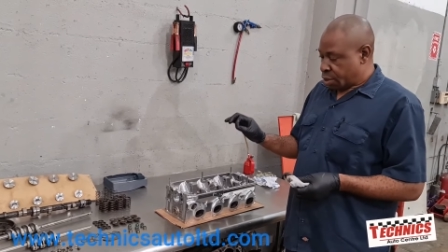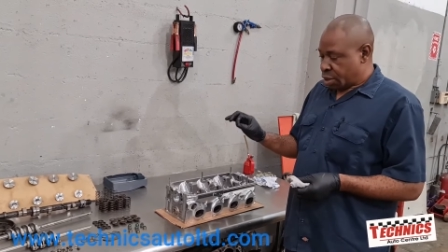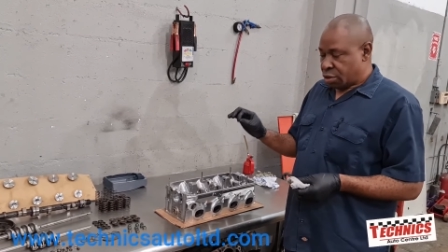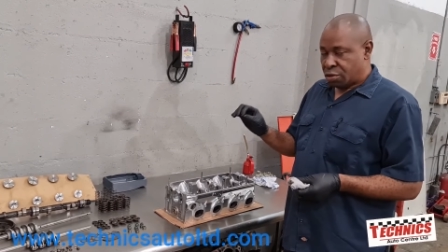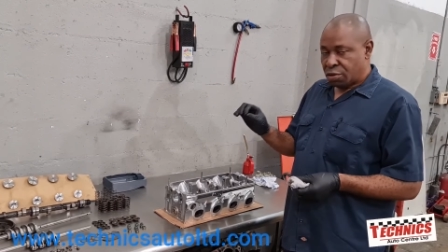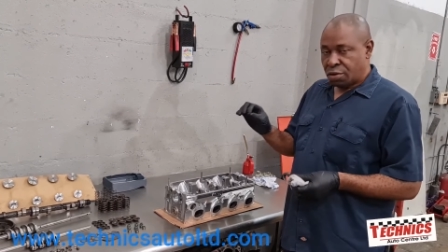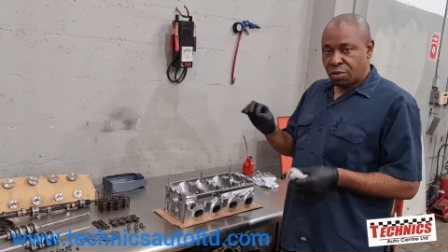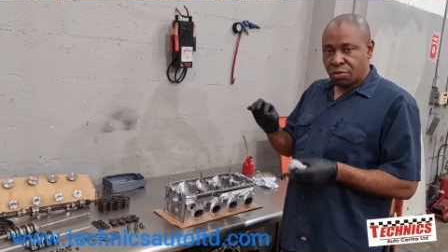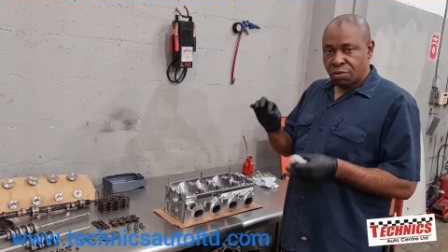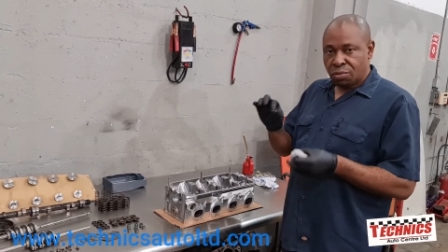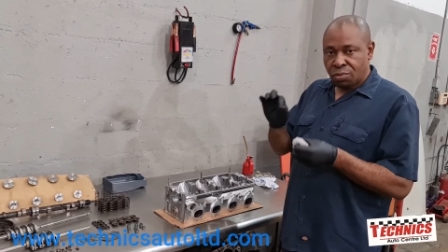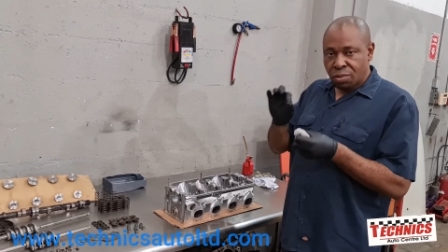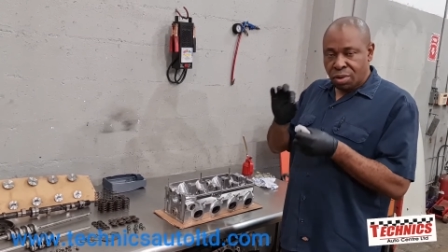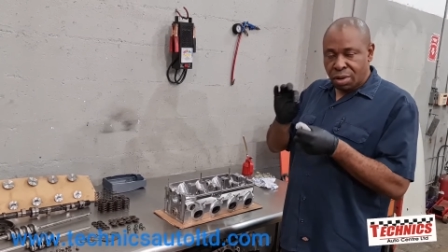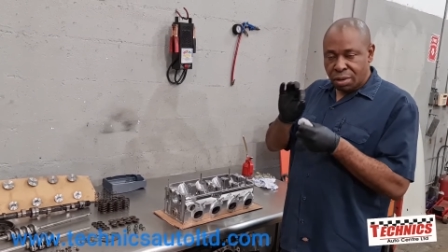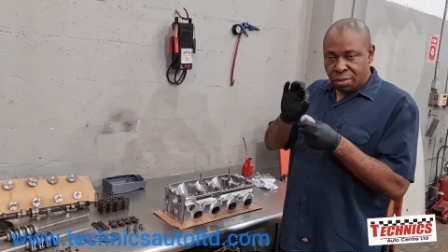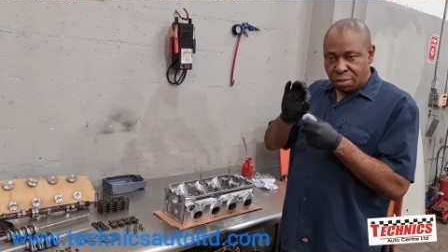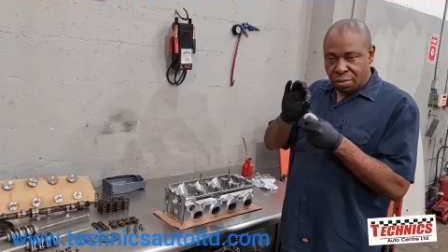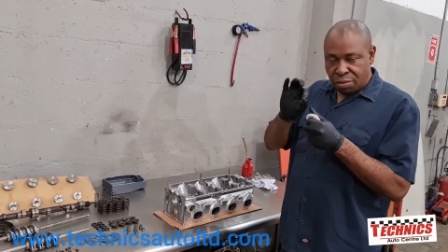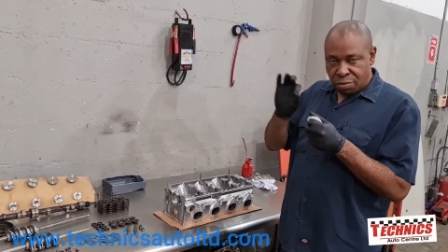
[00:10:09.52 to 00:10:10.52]
just
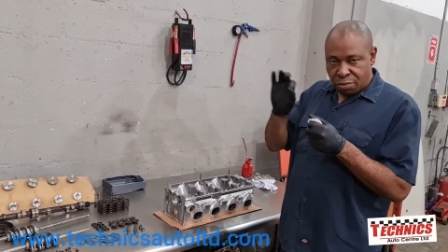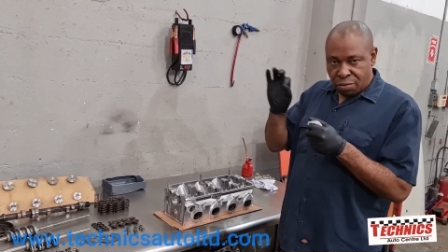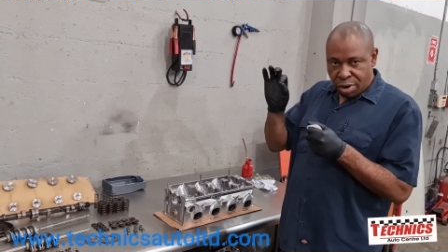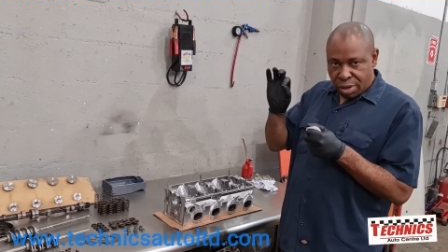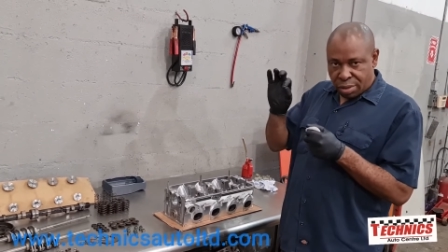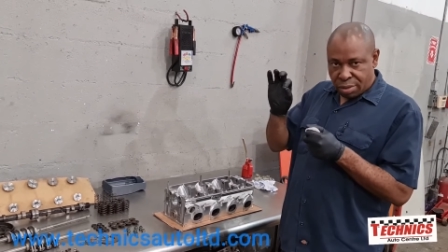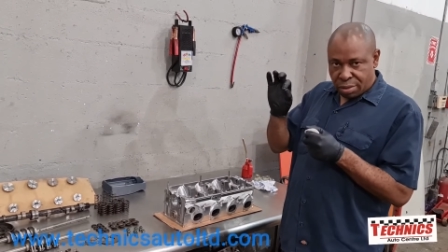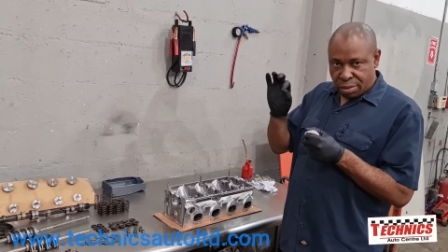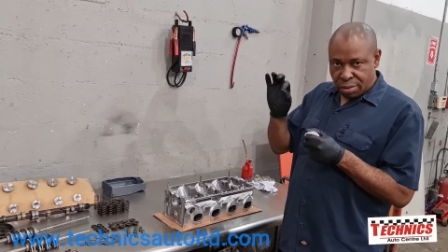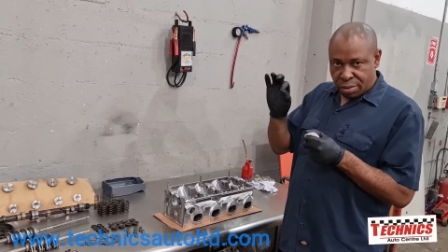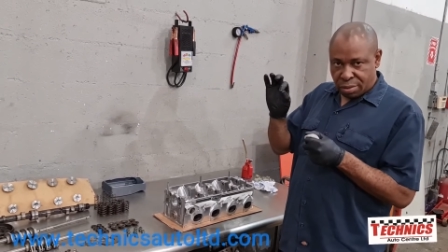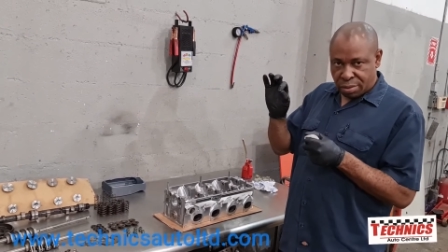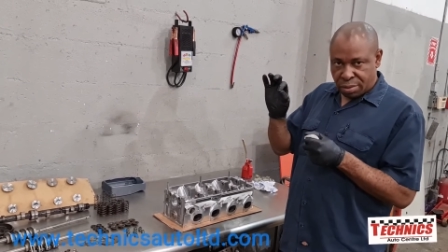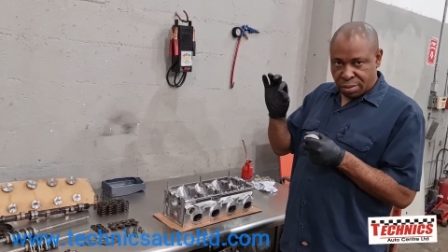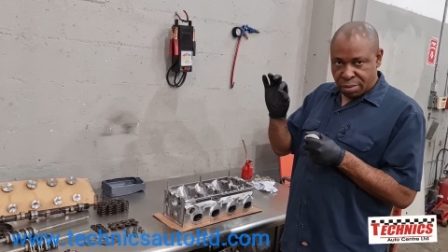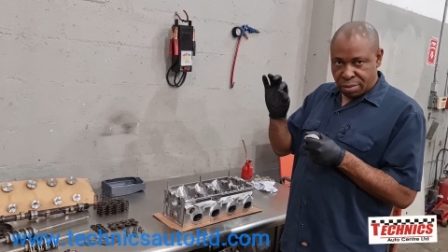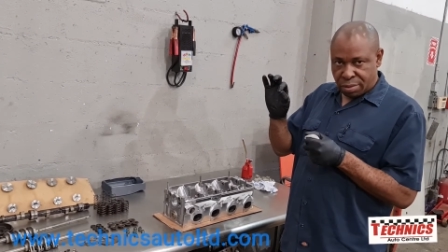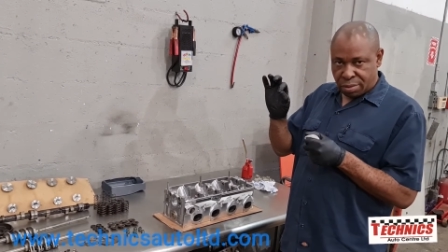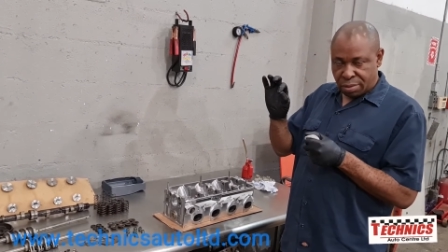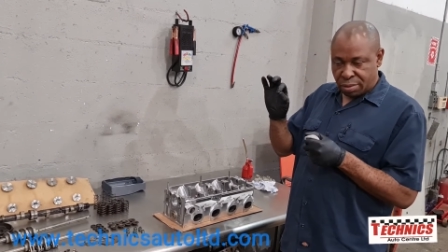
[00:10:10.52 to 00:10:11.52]
one thread
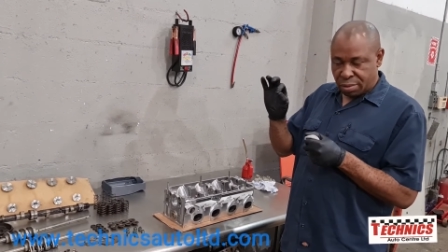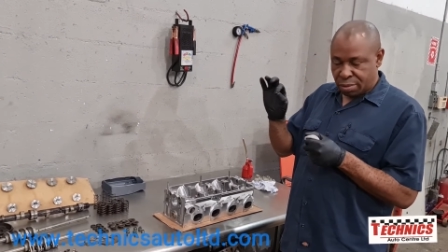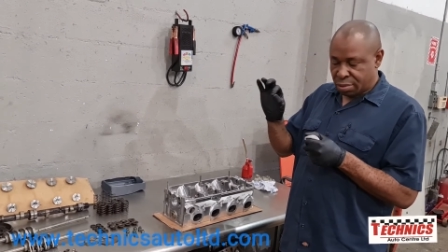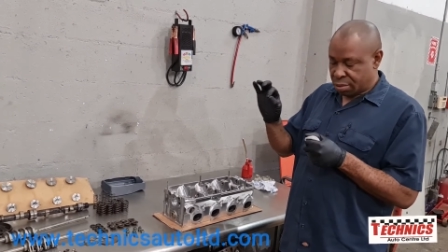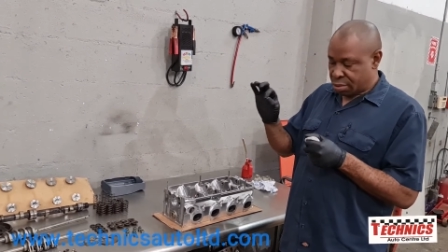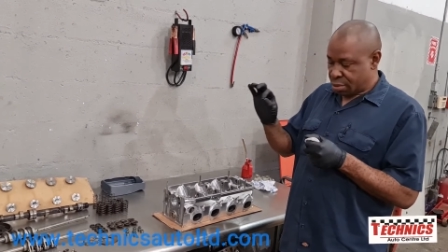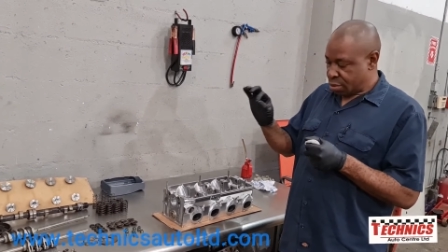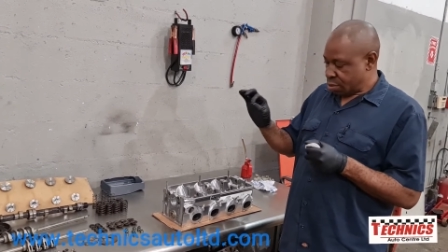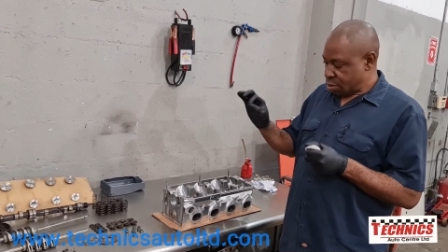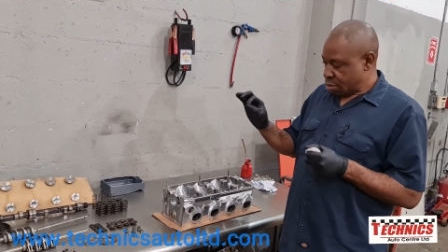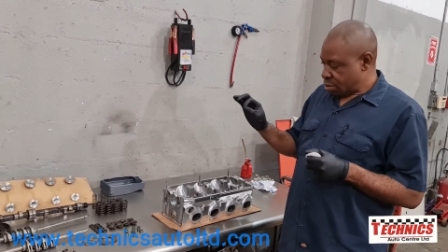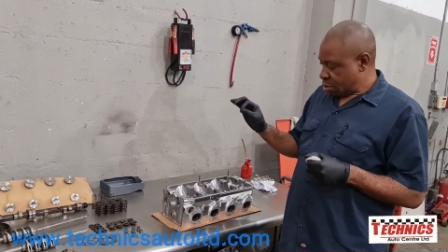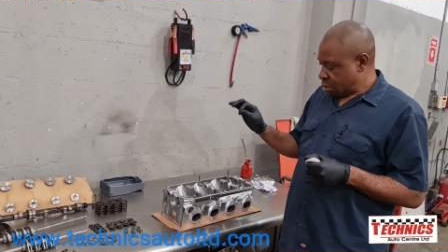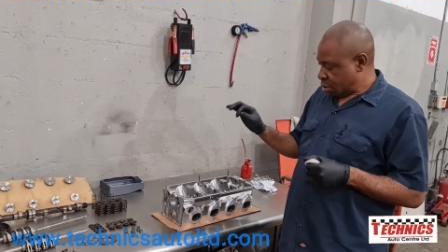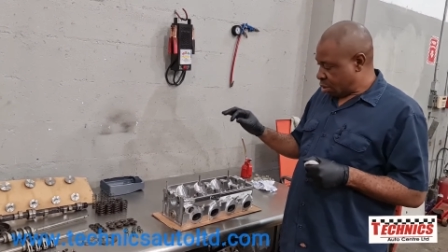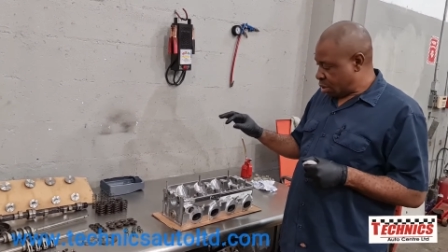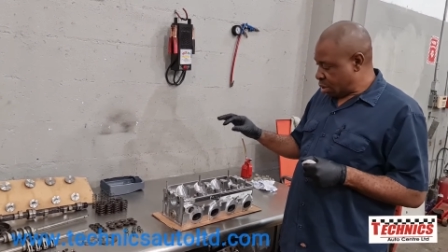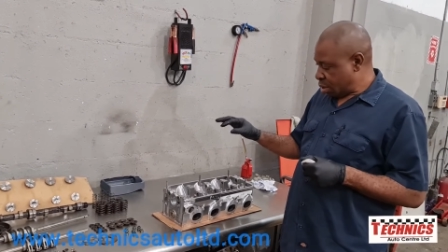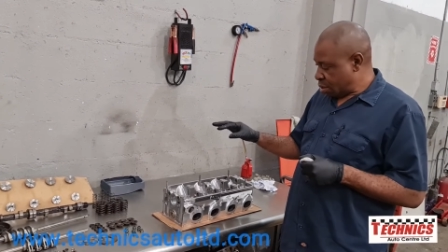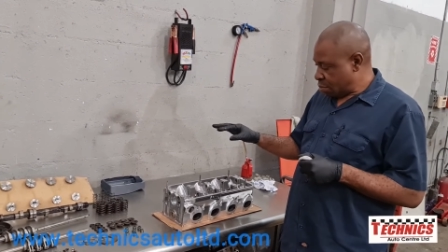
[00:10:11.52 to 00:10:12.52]

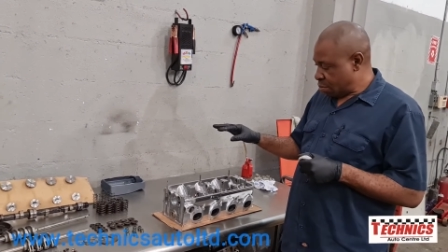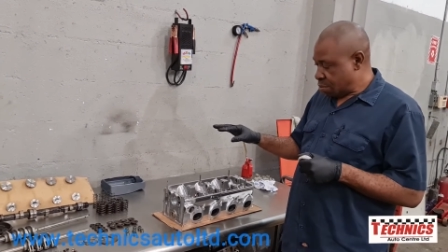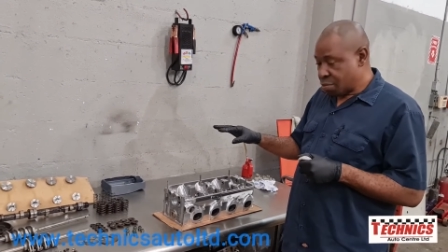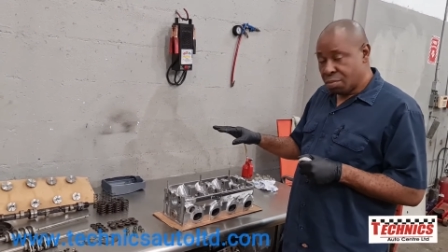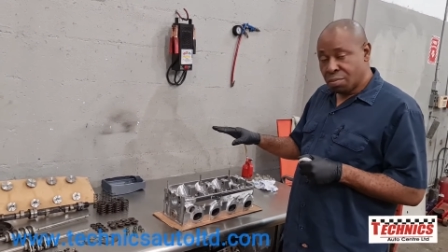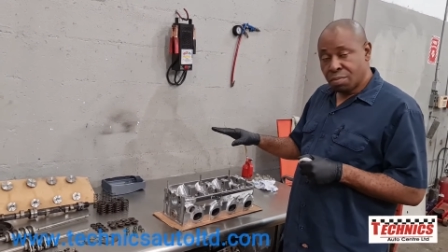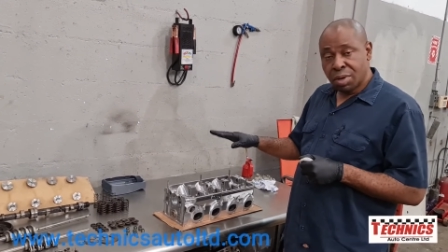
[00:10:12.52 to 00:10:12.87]
can